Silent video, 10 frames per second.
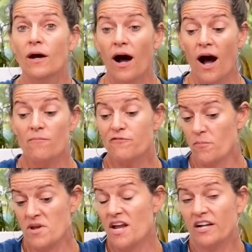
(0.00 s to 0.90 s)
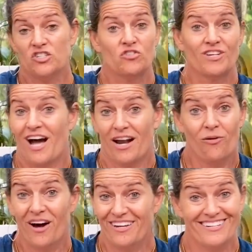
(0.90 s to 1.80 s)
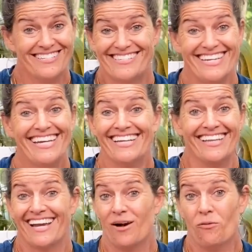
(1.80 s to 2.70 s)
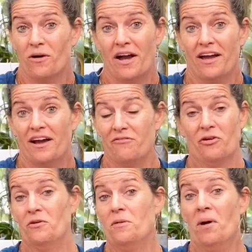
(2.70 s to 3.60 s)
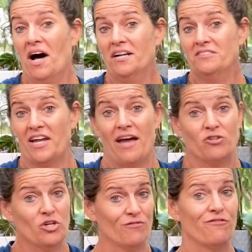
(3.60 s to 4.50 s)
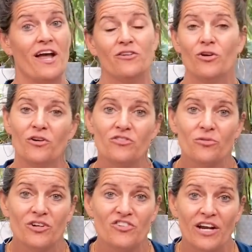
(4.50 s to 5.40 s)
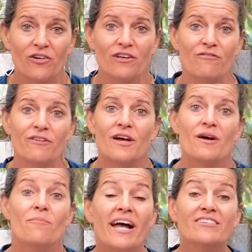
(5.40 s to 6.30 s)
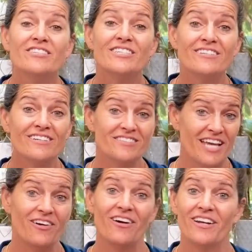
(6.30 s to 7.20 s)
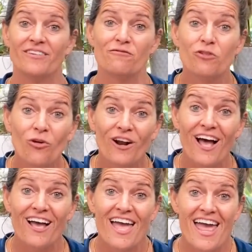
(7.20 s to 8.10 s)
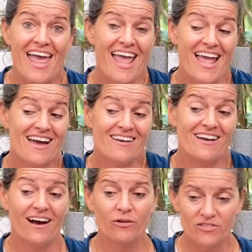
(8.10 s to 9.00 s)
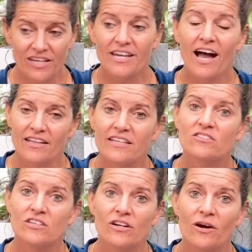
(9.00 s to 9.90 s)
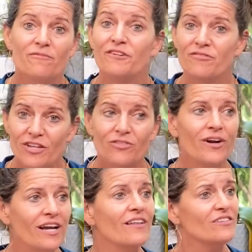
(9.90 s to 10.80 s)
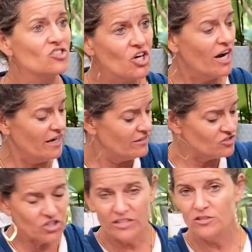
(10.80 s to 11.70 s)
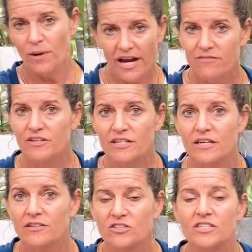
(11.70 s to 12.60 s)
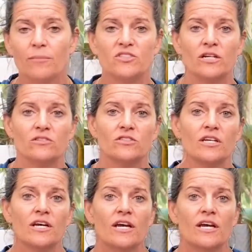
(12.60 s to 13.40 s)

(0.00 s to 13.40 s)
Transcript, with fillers: Um, for me, I just kind of wanted to see. Like I, I, I've heard the buzz. I have a good friend who owns a regenerative medicine center in Florida, and I was like, yeah, let's. You know, I'm 53. Let's try. Let's try some IV stem cells.